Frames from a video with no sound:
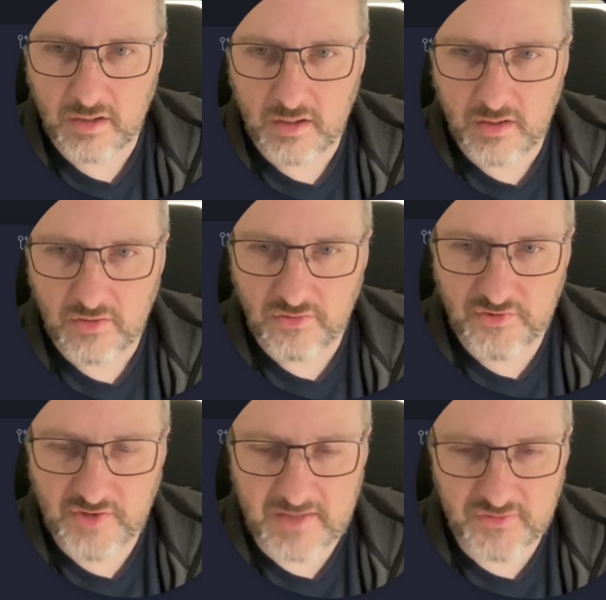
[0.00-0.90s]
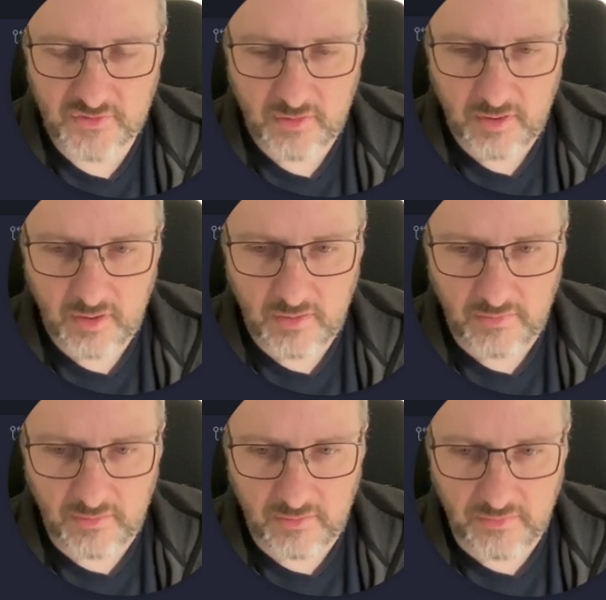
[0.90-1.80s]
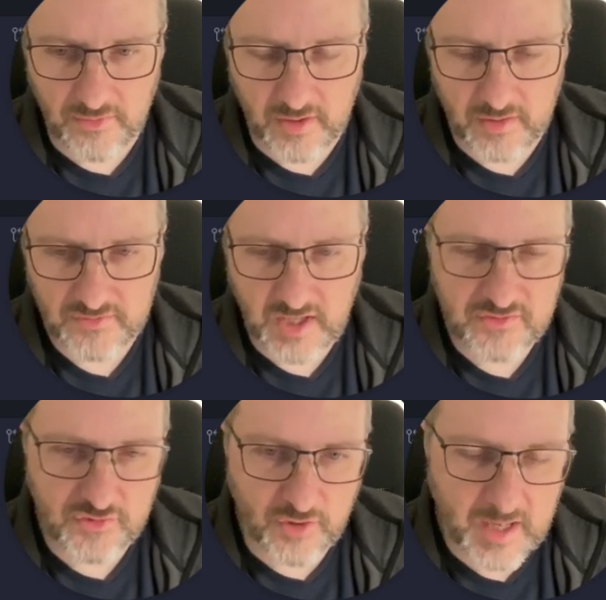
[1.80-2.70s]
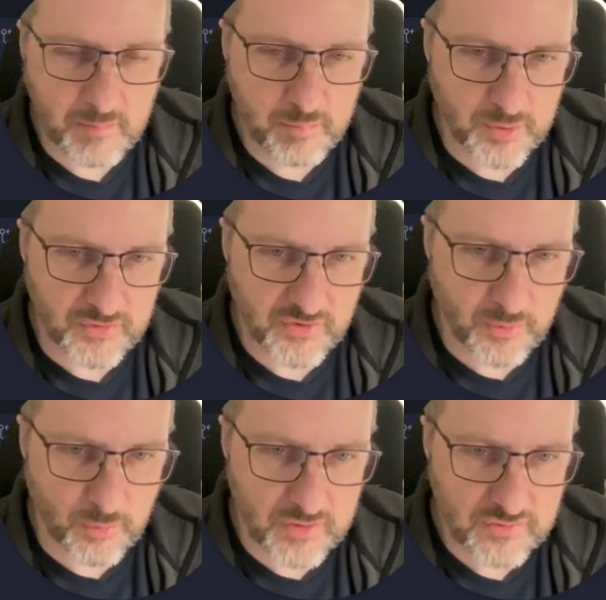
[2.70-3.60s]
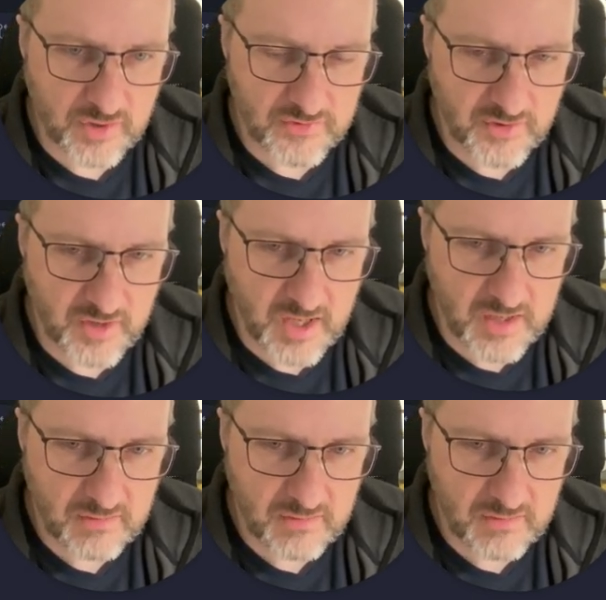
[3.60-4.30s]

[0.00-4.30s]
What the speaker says: set the Datadog endpoints that we're interested in